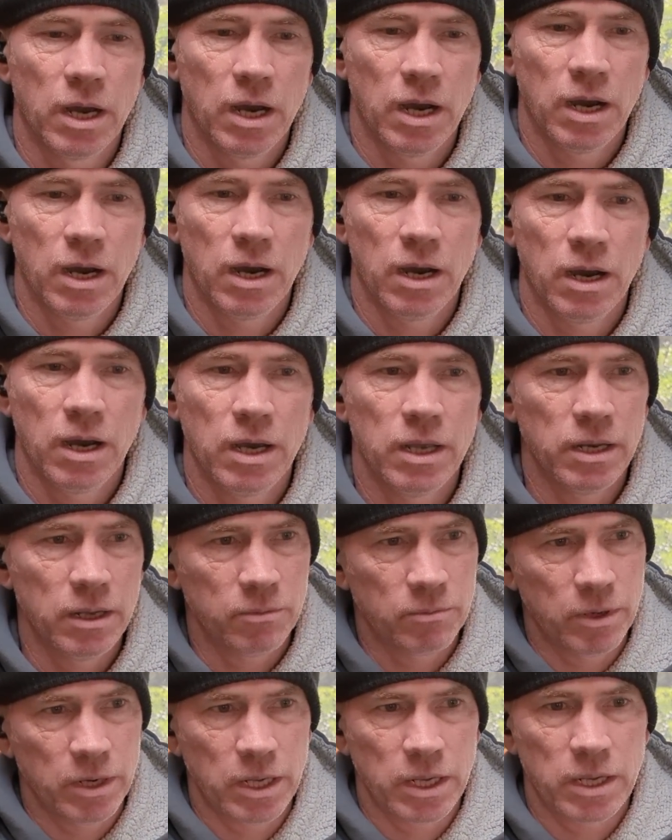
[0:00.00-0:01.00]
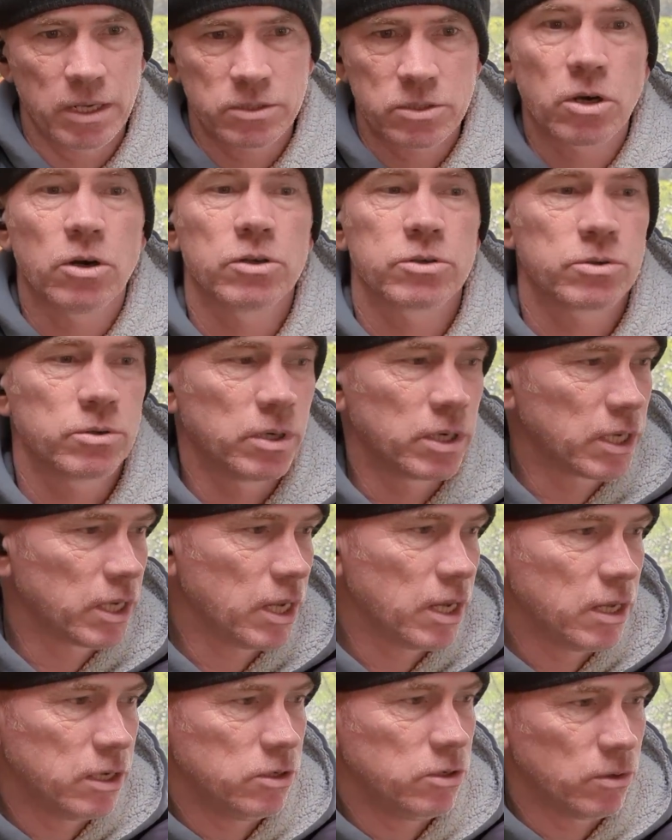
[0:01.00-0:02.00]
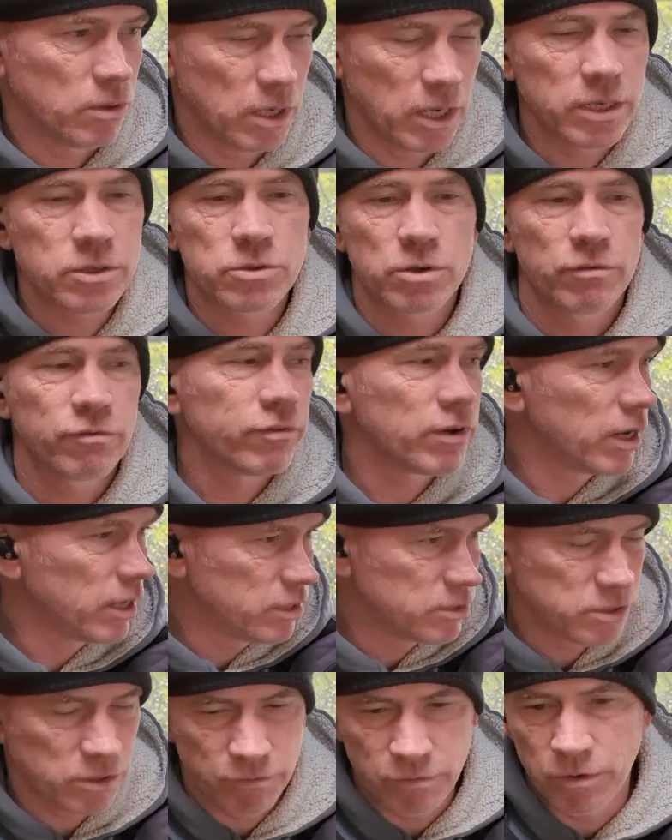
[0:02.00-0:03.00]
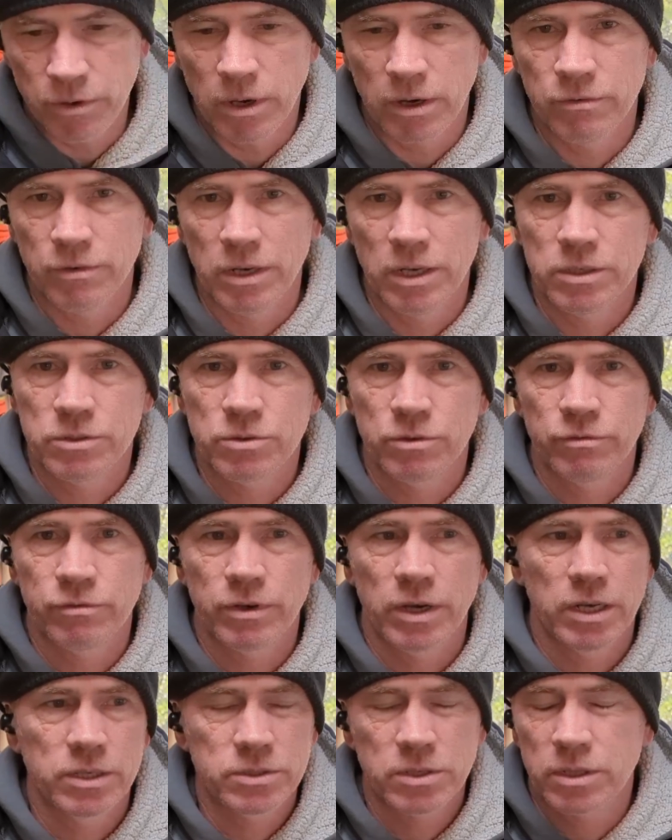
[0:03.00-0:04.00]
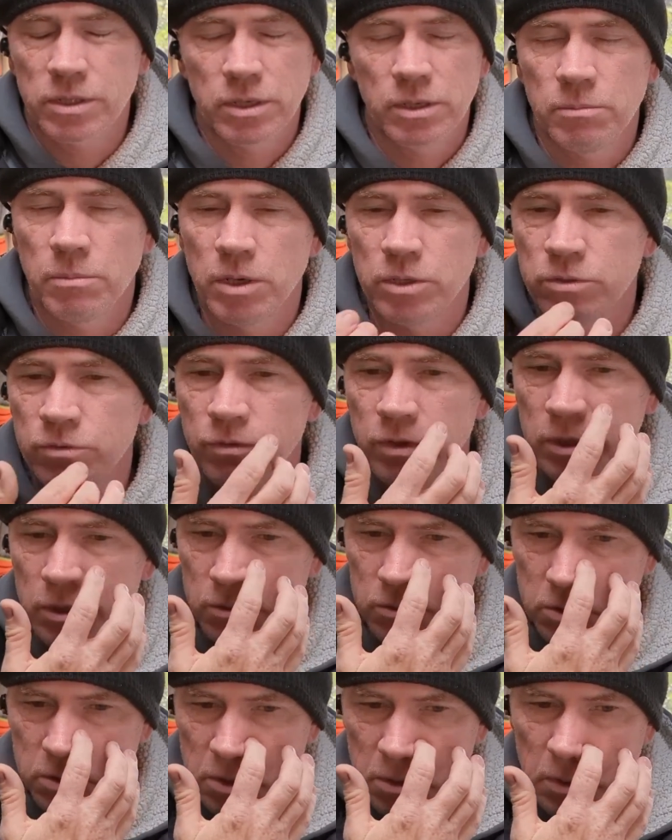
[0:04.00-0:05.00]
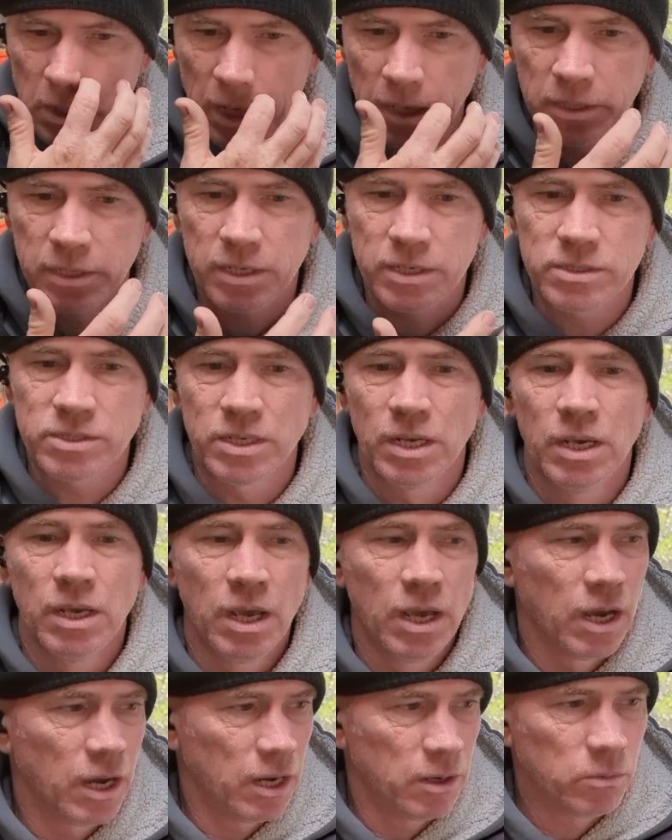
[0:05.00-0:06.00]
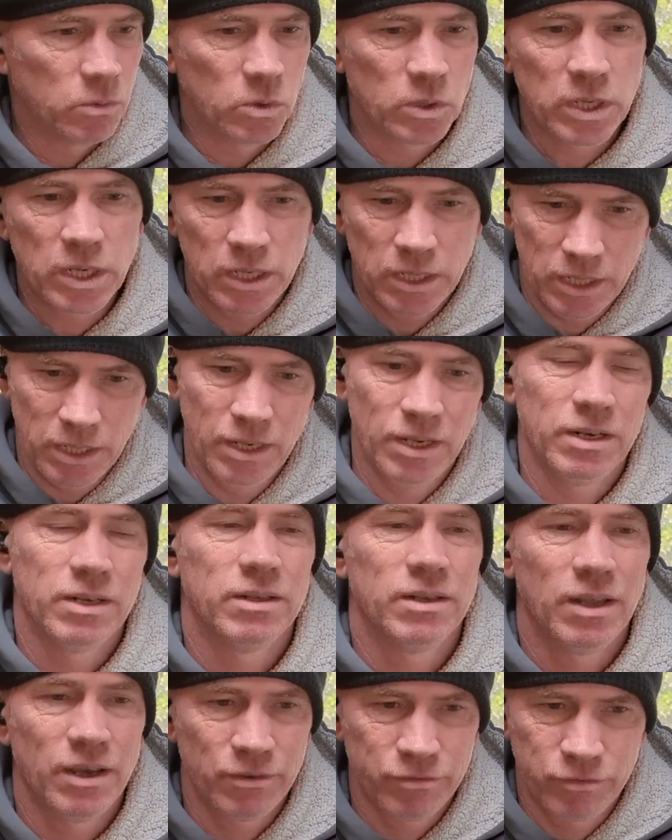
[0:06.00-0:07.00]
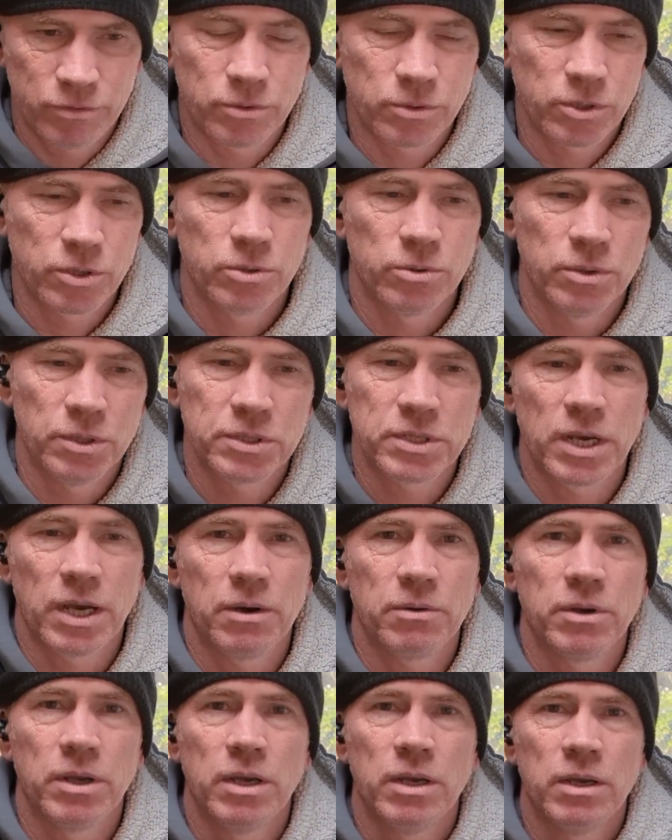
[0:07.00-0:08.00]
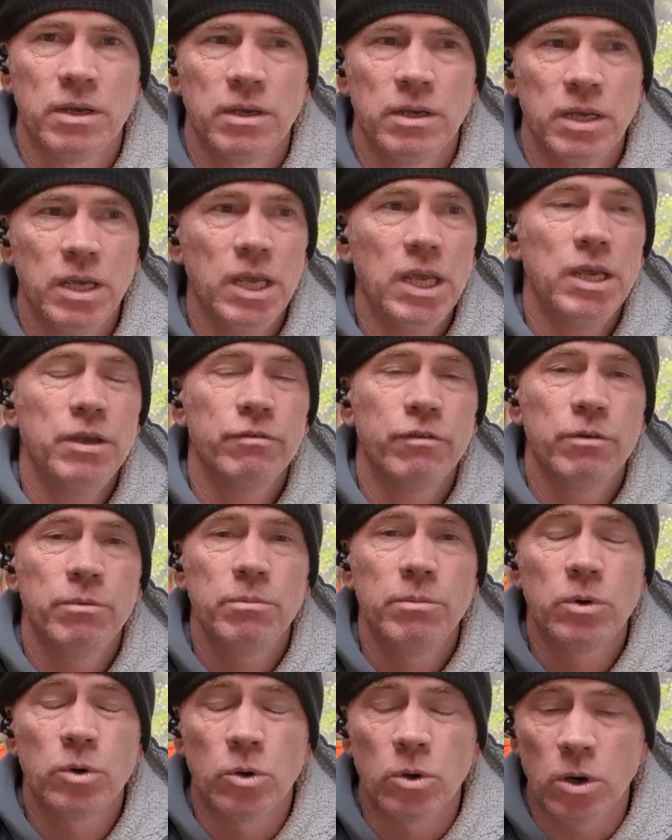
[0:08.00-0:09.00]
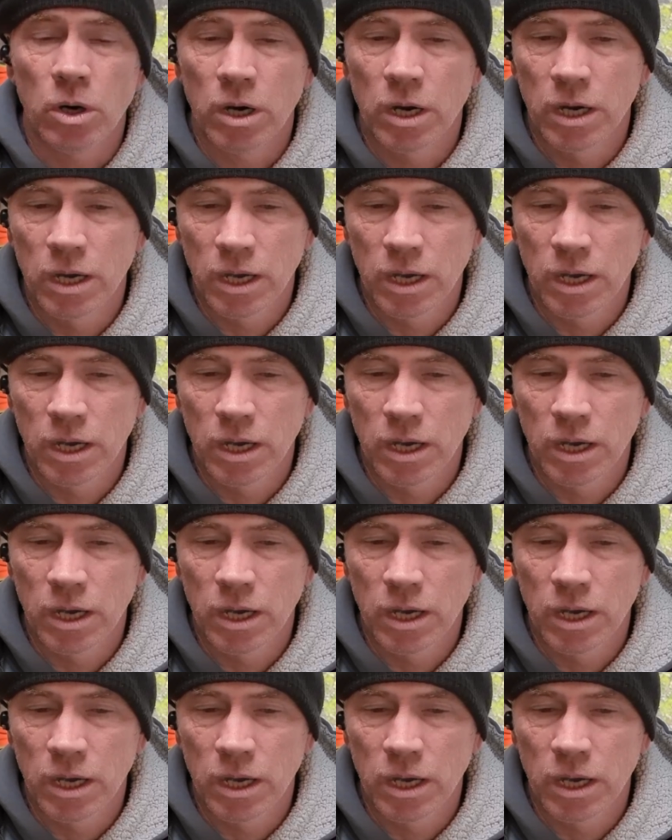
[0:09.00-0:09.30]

And then when it gets hotter again, your electric fans, if you have electric fans, I think most vehicles do nowadays, will kick in and therefore cool it down even more.